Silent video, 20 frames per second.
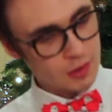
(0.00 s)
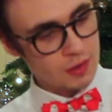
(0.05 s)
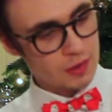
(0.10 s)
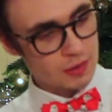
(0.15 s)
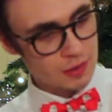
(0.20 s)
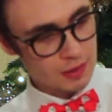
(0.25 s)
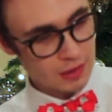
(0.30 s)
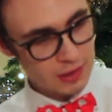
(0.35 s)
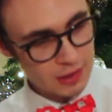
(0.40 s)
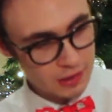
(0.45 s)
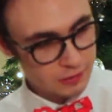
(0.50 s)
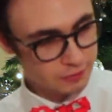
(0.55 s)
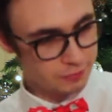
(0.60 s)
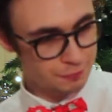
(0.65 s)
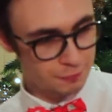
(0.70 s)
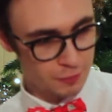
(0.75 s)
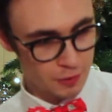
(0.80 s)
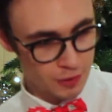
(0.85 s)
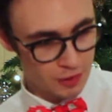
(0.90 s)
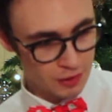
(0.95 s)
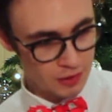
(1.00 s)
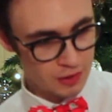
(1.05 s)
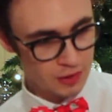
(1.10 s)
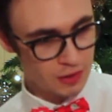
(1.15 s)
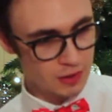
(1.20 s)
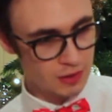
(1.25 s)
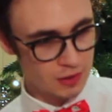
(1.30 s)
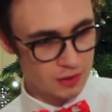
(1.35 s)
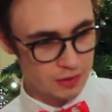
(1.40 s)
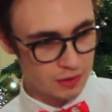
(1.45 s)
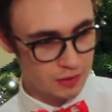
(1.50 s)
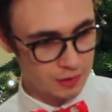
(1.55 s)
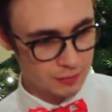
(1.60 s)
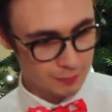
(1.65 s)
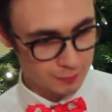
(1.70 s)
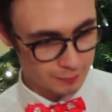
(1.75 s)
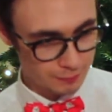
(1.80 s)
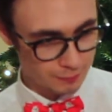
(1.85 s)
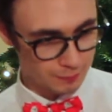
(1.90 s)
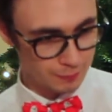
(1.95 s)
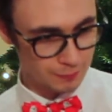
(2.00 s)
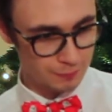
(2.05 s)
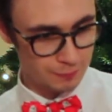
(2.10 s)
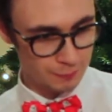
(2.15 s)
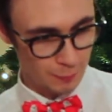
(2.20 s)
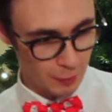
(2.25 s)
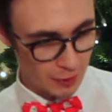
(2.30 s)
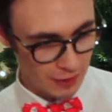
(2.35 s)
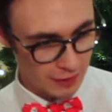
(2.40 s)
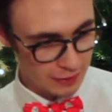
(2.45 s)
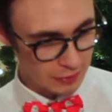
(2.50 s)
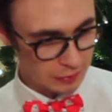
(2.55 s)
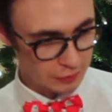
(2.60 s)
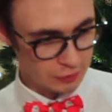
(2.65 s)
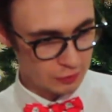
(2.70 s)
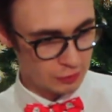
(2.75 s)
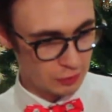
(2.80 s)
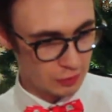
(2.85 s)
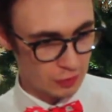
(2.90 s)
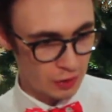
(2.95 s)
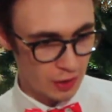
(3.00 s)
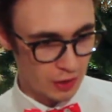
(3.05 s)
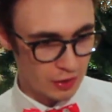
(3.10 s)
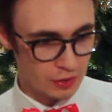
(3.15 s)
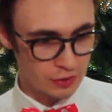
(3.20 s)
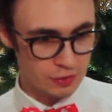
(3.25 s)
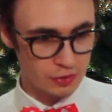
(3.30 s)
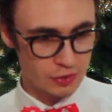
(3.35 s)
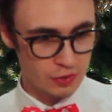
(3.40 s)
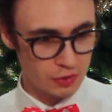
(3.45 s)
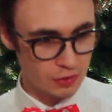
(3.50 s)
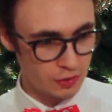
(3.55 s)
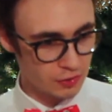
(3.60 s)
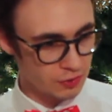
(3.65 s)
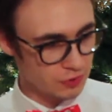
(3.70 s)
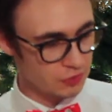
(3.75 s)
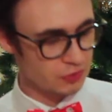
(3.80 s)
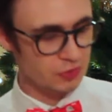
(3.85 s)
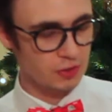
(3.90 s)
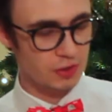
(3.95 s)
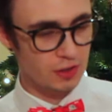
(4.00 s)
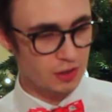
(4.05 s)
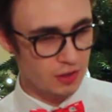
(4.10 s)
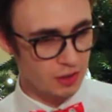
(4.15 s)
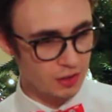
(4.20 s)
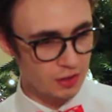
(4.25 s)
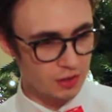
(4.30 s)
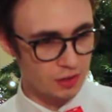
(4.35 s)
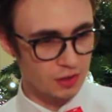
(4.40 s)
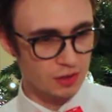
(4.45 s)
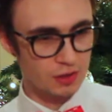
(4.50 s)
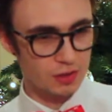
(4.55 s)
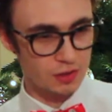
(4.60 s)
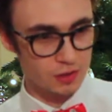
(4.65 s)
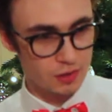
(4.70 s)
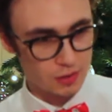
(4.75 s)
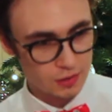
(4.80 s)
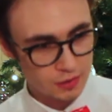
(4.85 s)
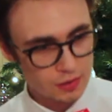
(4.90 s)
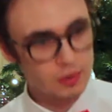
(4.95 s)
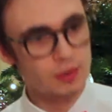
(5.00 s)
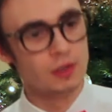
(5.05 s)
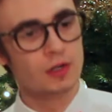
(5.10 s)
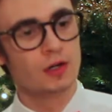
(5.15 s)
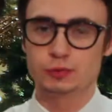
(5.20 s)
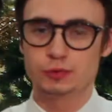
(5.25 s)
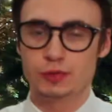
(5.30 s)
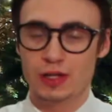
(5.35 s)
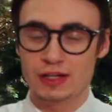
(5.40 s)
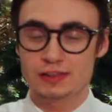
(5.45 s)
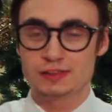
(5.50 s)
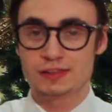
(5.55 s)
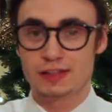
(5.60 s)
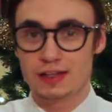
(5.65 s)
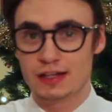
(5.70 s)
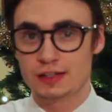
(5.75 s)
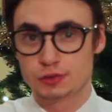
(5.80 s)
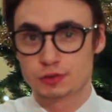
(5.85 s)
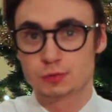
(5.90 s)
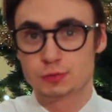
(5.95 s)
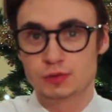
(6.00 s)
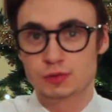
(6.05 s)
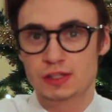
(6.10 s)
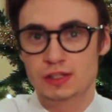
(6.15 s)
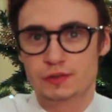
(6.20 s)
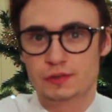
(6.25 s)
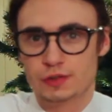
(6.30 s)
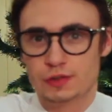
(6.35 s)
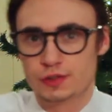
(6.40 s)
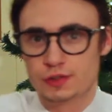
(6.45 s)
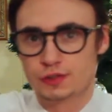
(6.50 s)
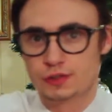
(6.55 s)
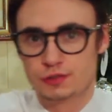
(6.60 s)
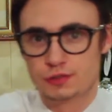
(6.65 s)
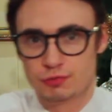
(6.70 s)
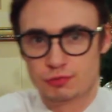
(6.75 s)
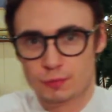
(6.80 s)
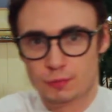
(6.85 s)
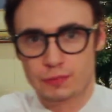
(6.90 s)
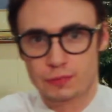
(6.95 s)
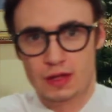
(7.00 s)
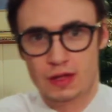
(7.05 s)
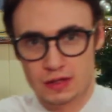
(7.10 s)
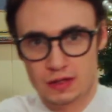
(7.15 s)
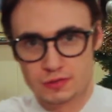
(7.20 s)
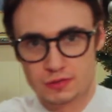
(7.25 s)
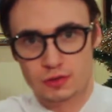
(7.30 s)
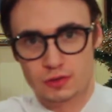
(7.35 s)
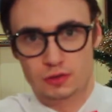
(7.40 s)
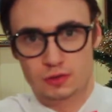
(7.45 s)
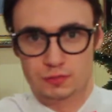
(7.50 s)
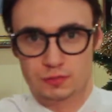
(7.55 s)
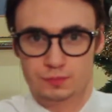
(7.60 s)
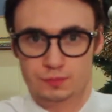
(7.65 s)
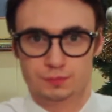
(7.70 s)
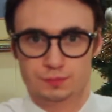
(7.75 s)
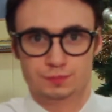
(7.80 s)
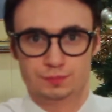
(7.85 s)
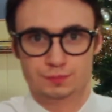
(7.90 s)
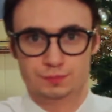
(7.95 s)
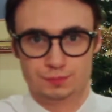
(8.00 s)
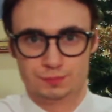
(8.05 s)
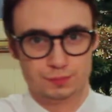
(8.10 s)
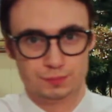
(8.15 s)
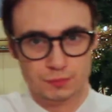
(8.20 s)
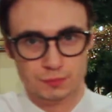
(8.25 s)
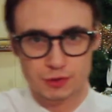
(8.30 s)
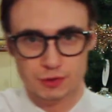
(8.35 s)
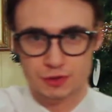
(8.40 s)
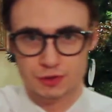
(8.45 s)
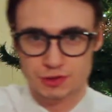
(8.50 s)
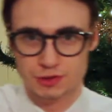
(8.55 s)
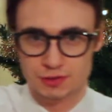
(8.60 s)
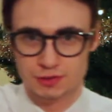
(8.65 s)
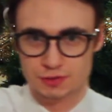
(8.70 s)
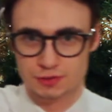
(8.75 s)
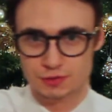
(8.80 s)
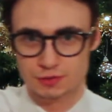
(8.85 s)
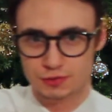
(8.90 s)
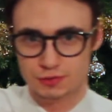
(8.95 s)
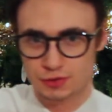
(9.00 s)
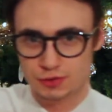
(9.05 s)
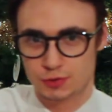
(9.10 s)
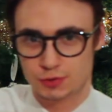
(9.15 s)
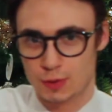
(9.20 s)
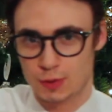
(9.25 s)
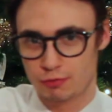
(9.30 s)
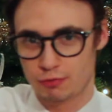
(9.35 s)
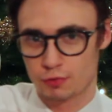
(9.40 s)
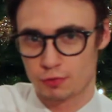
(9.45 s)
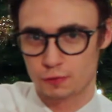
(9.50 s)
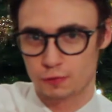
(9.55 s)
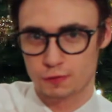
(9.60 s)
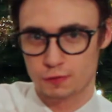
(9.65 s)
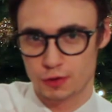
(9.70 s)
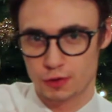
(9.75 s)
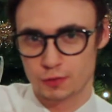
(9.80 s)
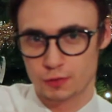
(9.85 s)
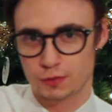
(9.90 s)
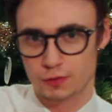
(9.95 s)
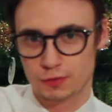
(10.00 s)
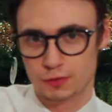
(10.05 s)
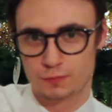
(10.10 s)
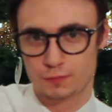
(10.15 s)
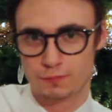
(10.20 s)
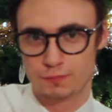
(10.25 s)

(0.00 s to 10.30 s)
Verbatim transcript: living in a castle under the sea. That's the actual lyrics from that song, just, just so everyone knows.